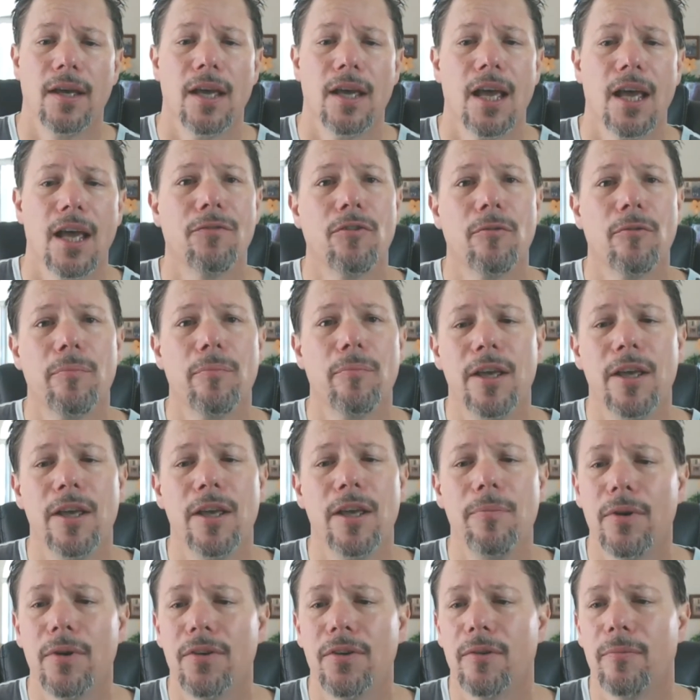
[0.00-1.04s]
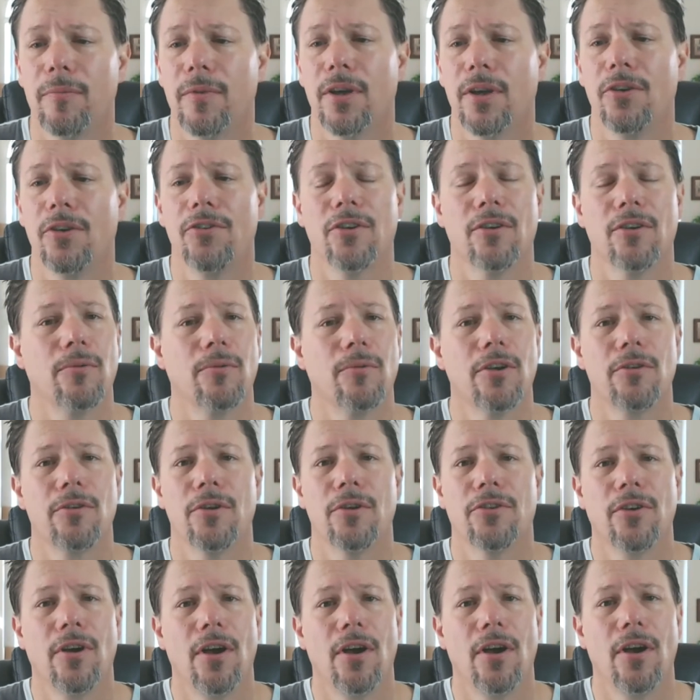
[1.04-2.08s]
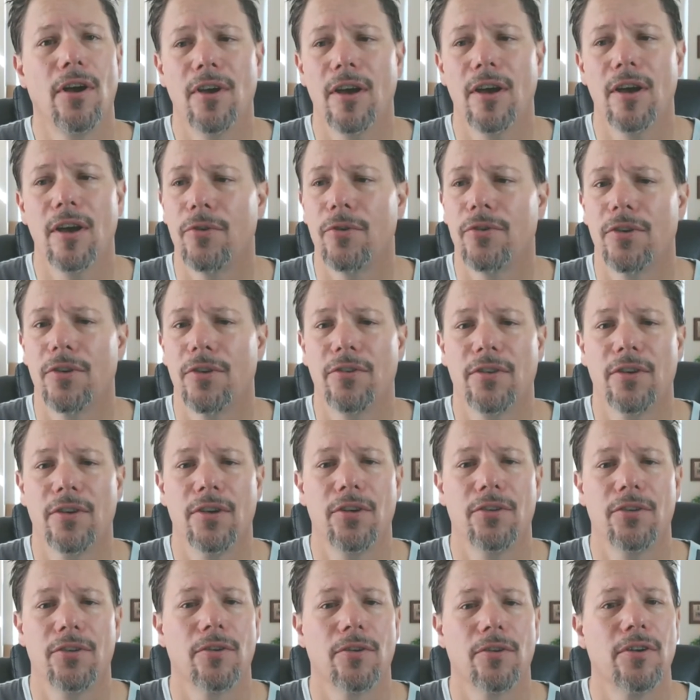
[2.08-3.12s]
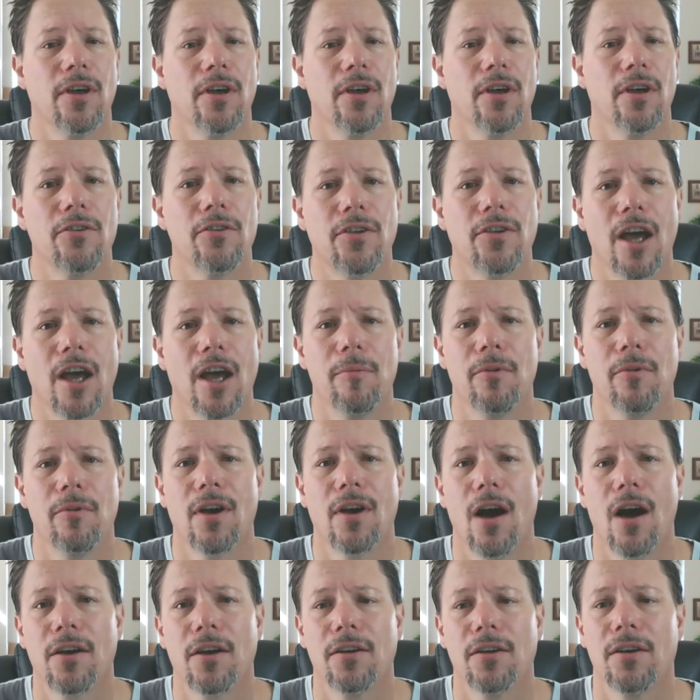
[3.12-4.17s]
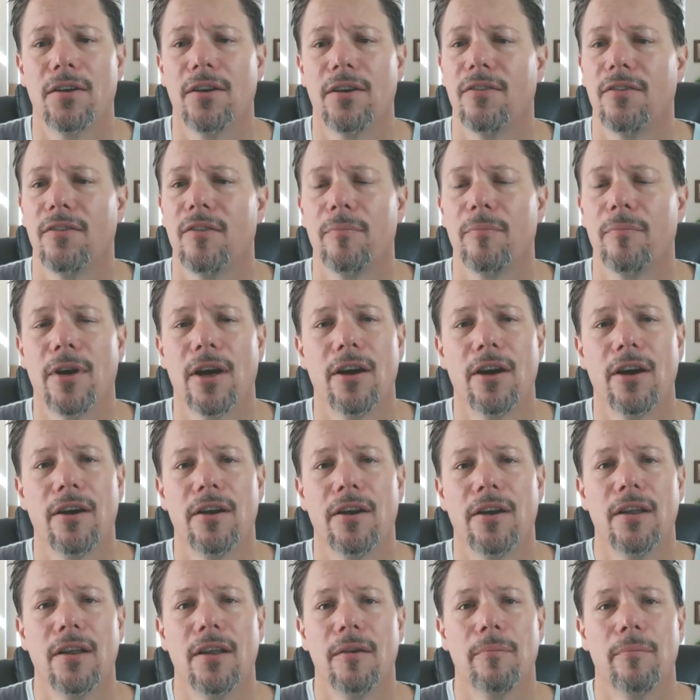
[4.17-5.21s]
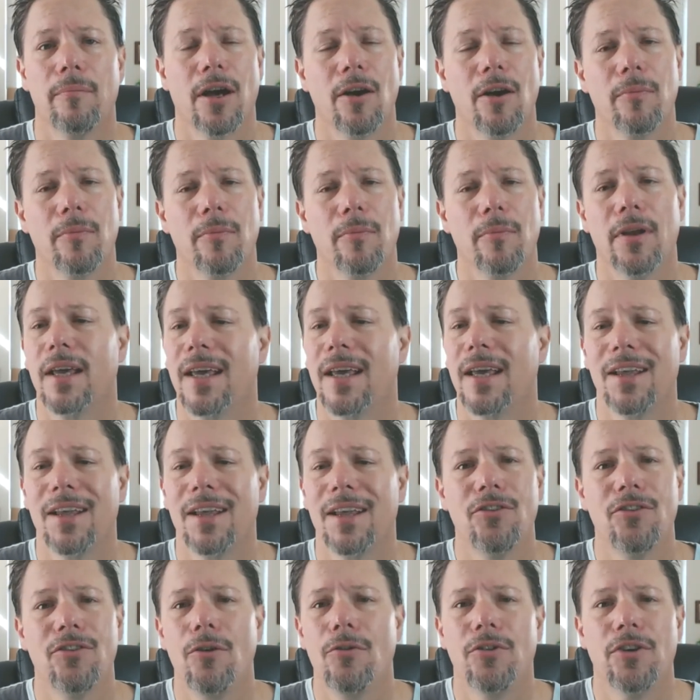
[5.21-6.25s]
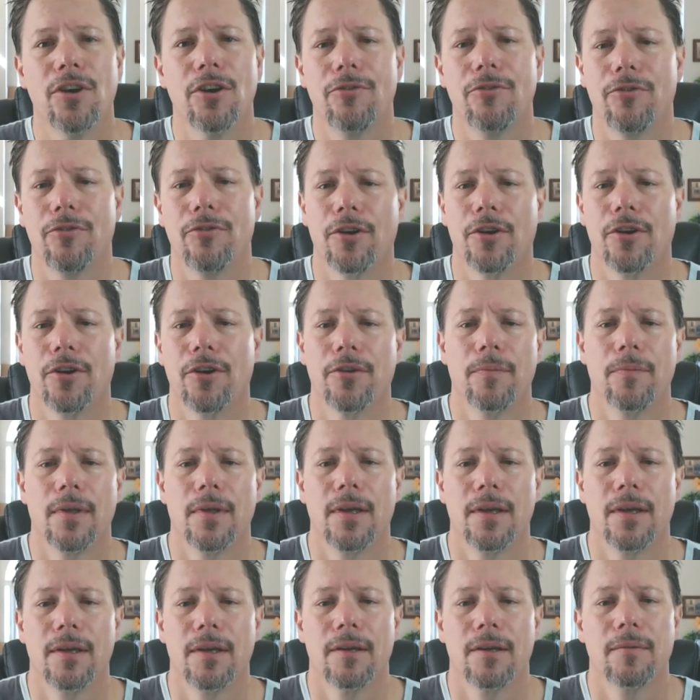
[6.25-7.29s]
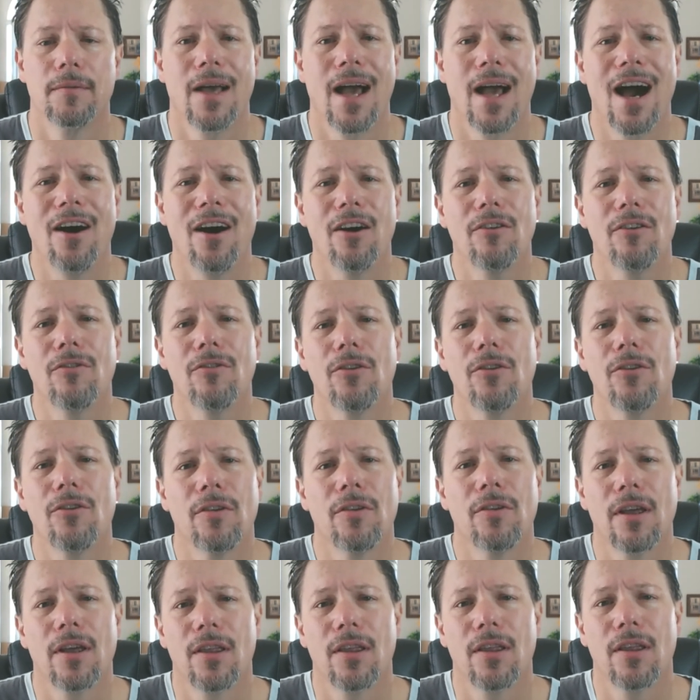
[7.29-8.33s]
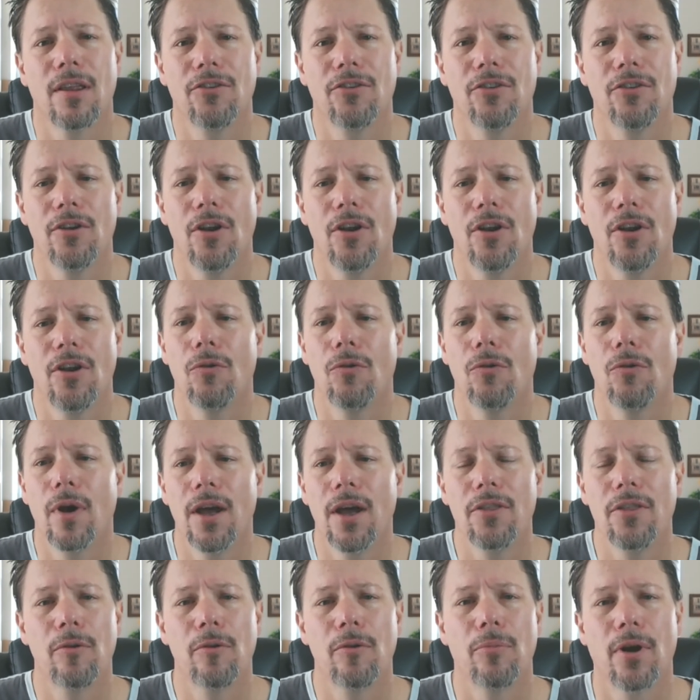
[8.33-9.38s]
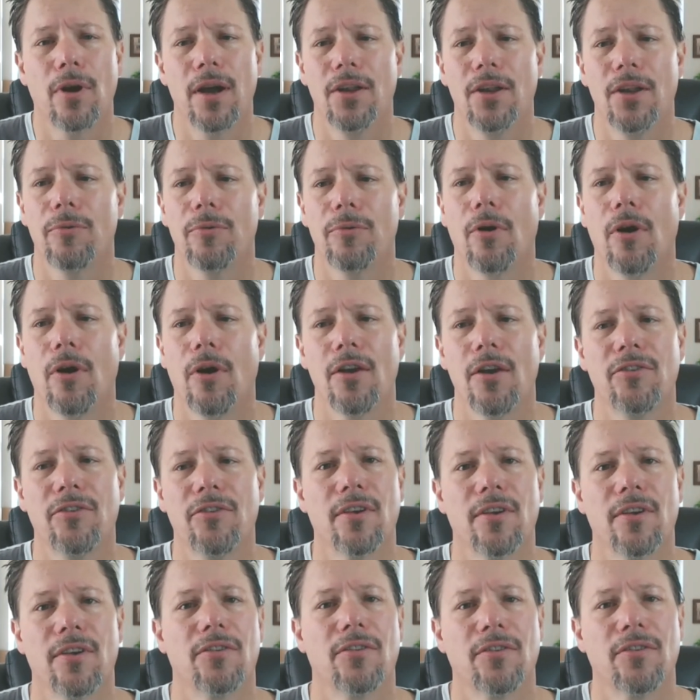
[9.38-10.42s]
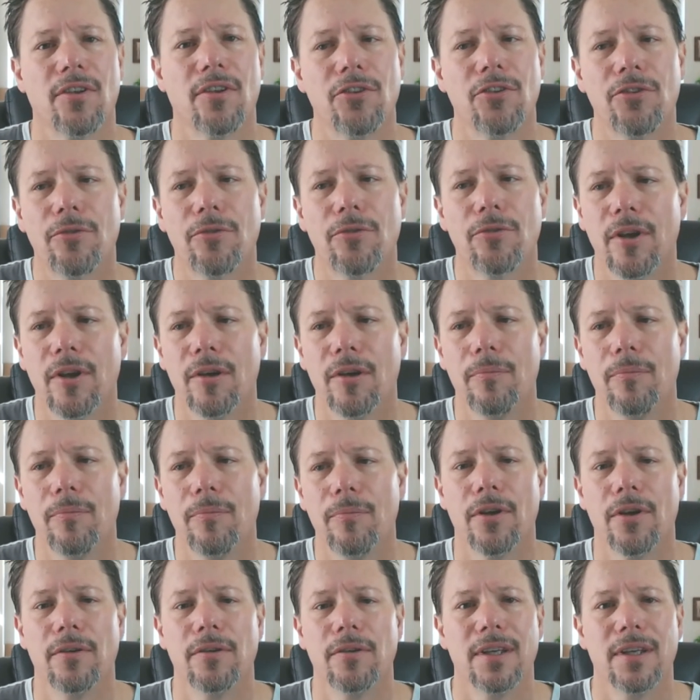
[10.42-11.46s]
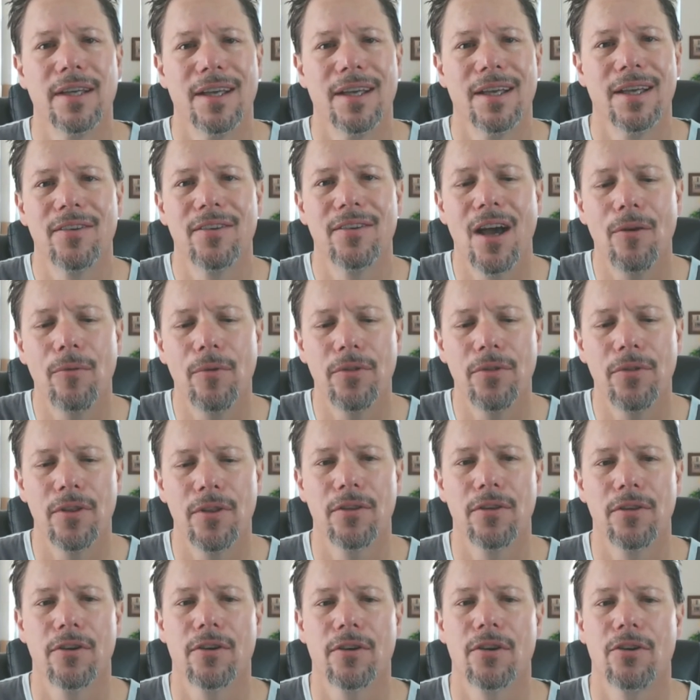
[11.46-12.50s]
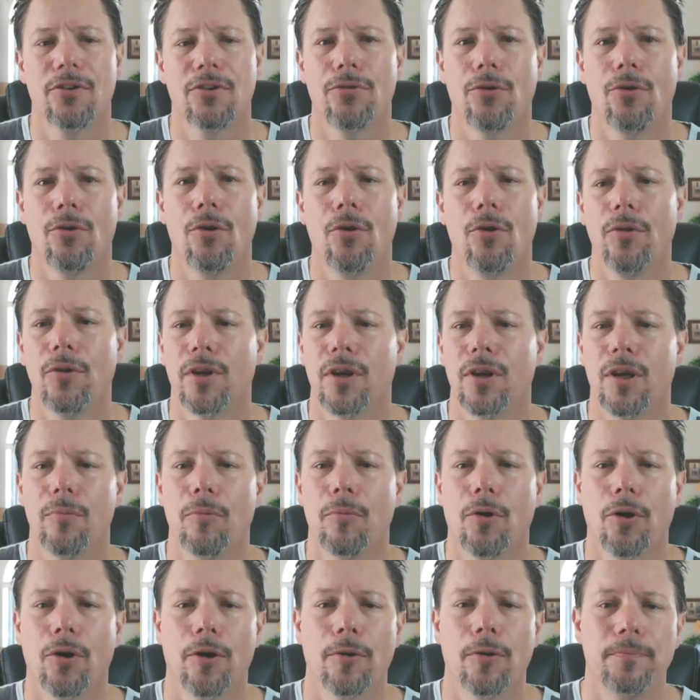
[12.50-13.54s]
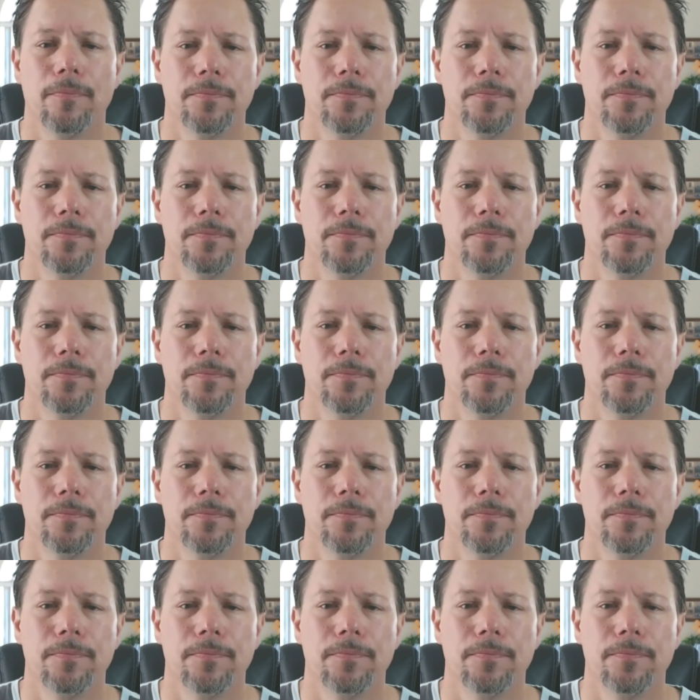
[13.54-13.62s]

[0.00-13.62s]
And for people with dementia, whether it's Alzheimer's disease or another type of cognitive impairment, impairment, it's no different. However, as you know, the way their brains process sensory input, it's not within their control anymore.